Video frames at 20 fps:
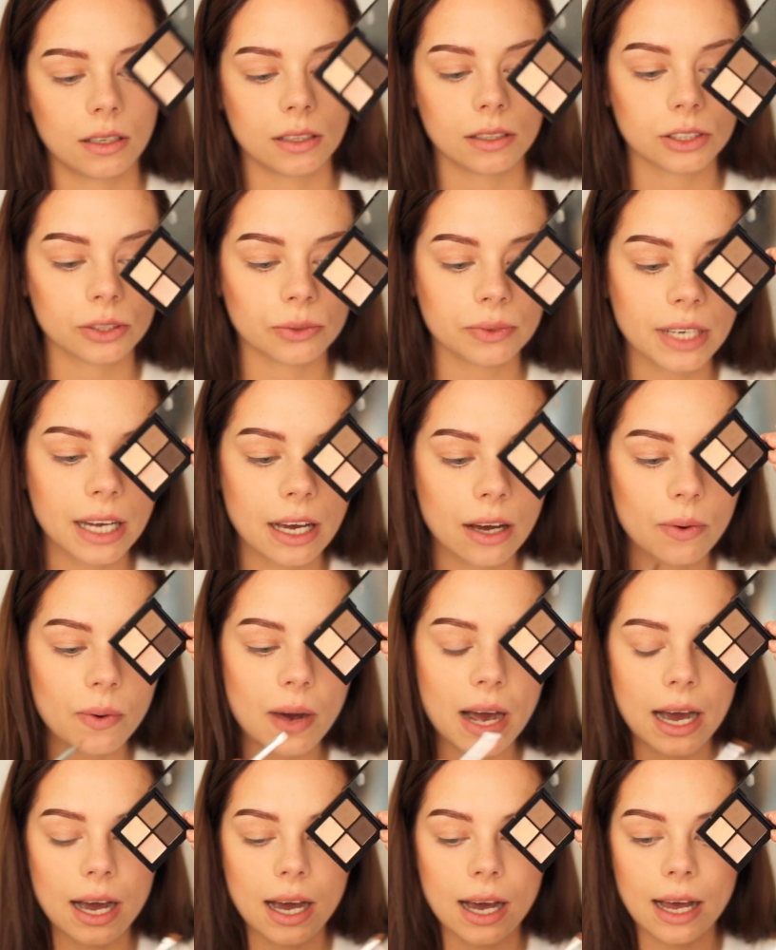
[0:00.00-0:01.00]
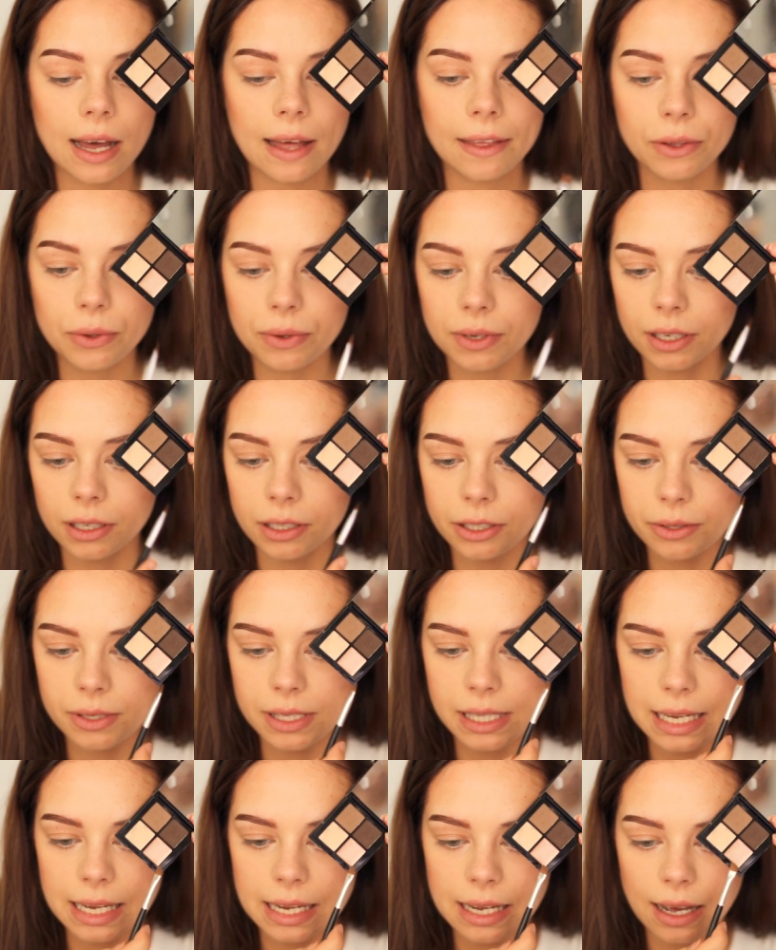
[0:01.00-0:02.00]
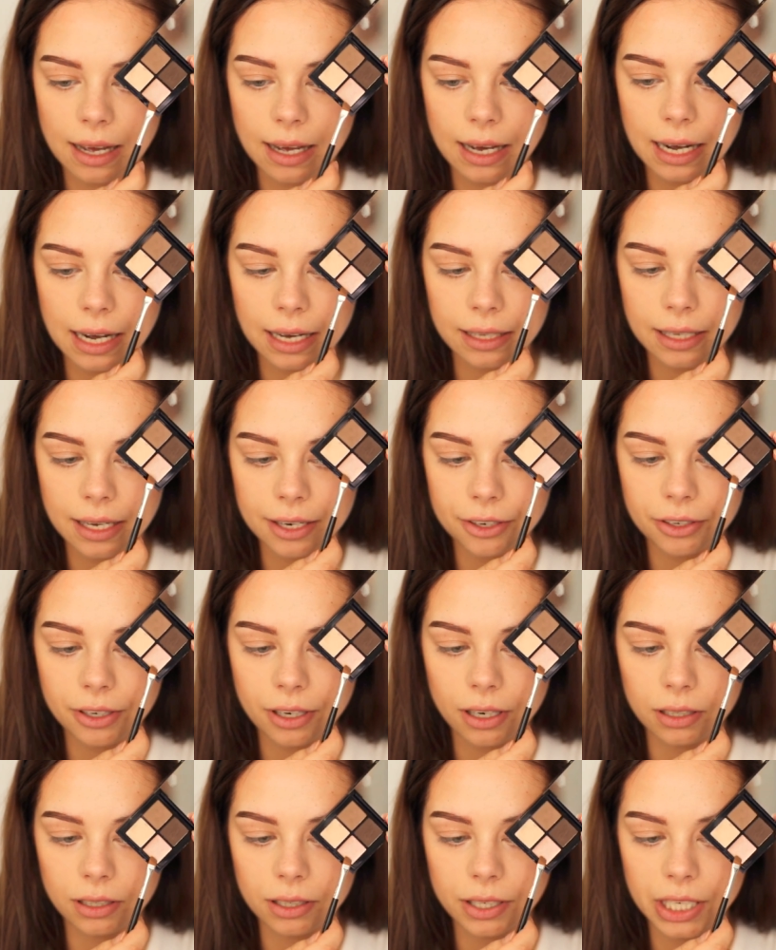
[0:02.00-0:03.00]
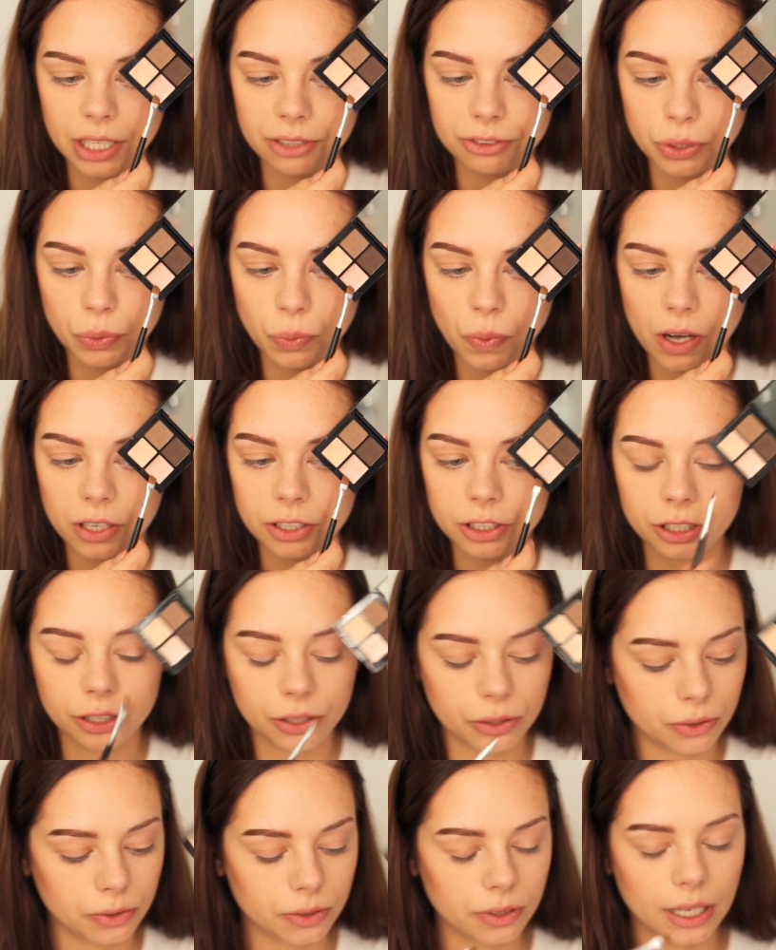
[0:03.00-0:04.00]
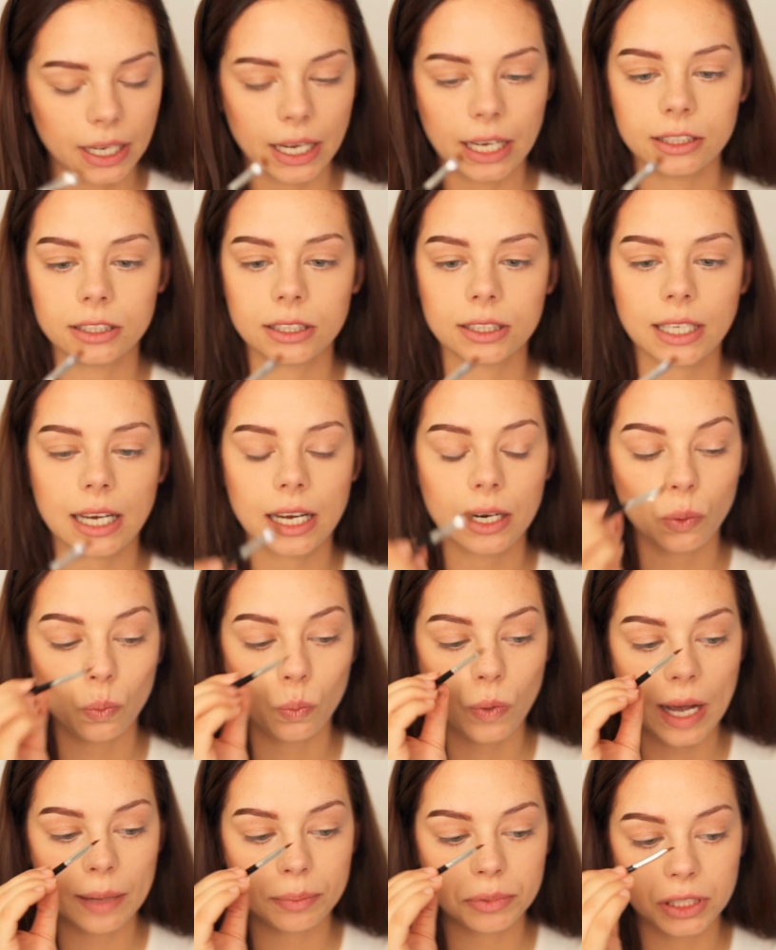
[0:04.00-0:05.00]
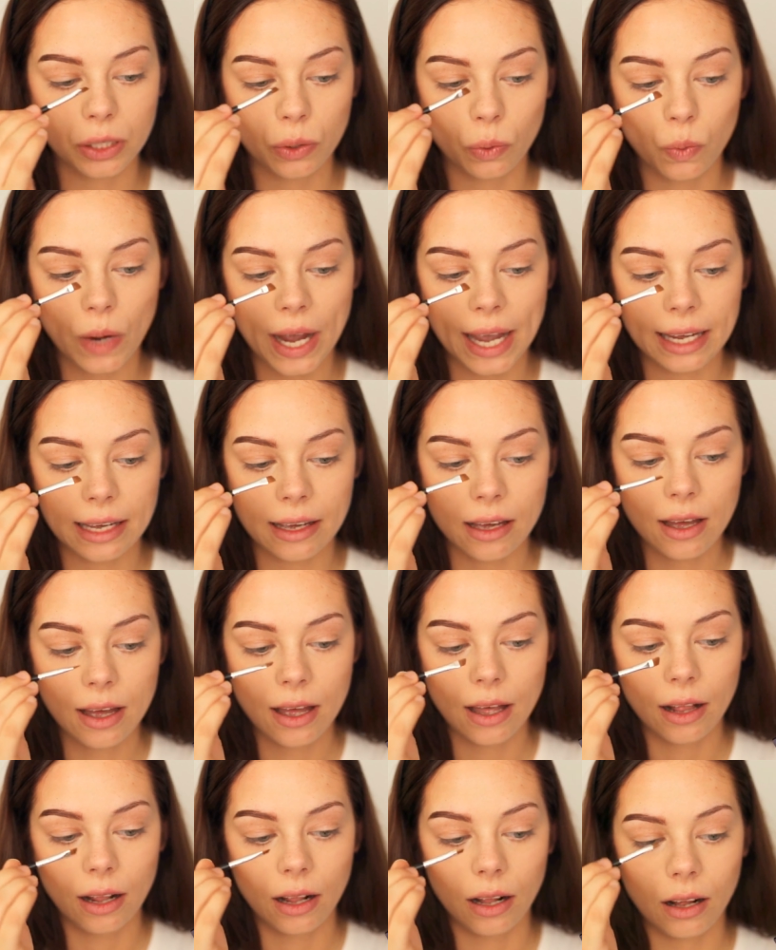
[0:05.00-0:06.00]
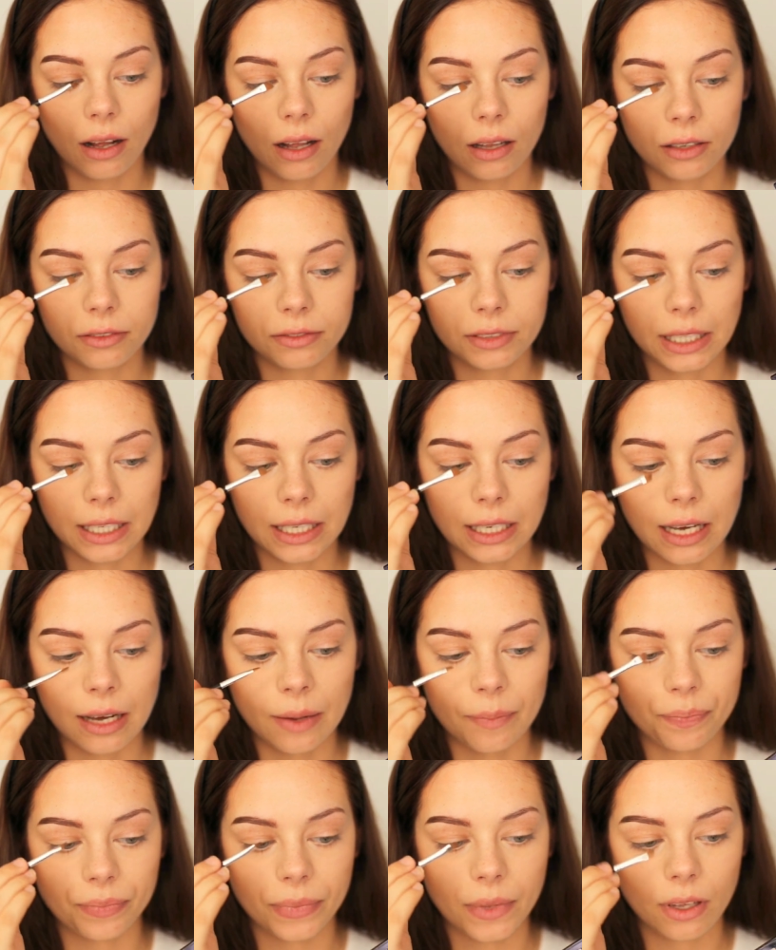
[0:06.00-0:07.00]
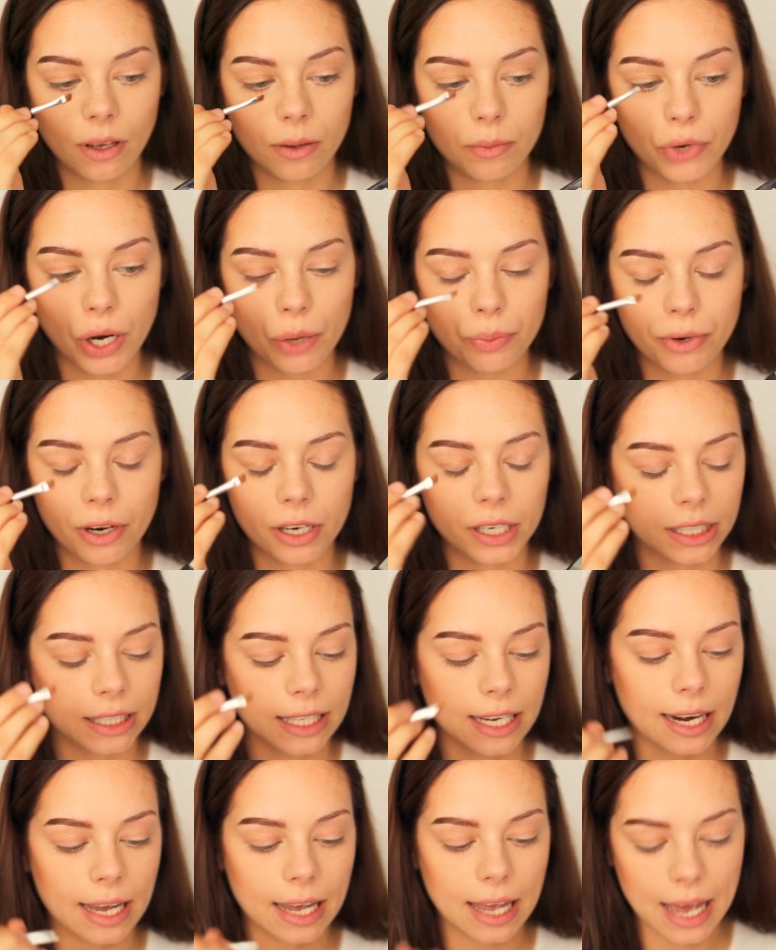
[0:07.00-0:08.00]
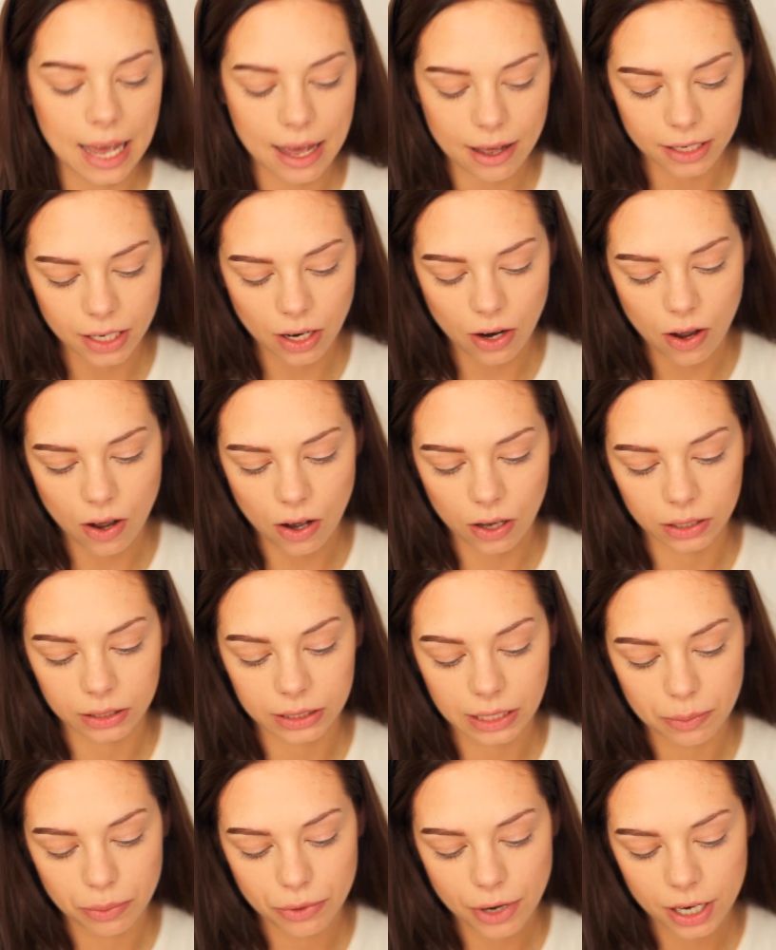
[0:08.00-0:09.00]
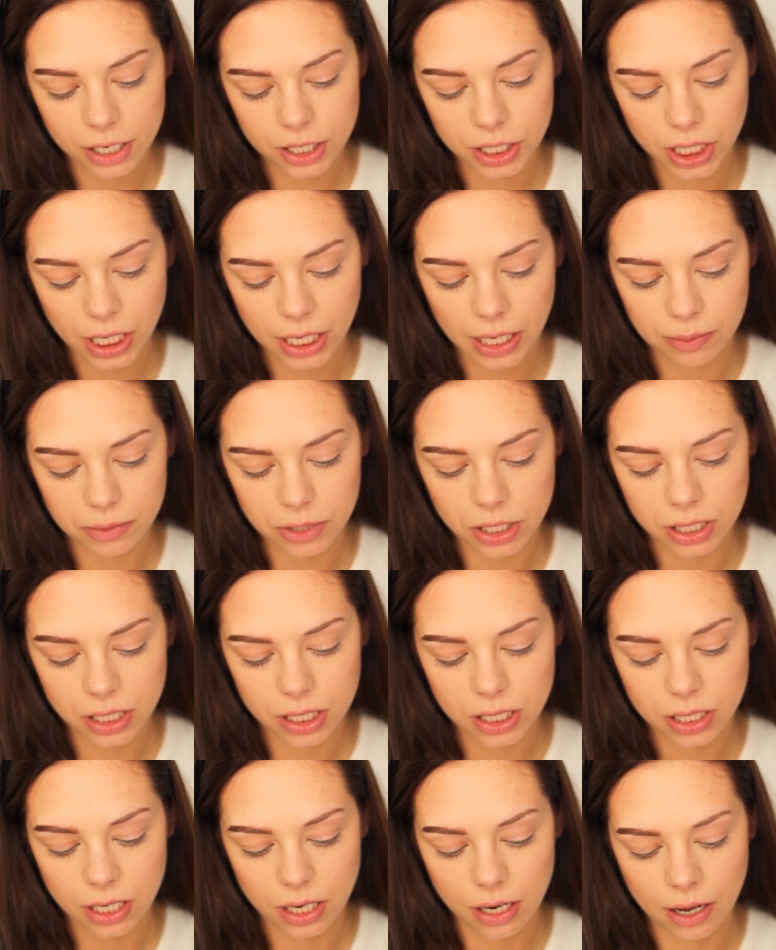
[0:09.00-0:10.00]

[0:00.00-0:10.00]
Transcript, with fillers: So now you can use the highlighter color if you want to. I just kind of wiped away all of the brow product that I had on the brush, and I'm just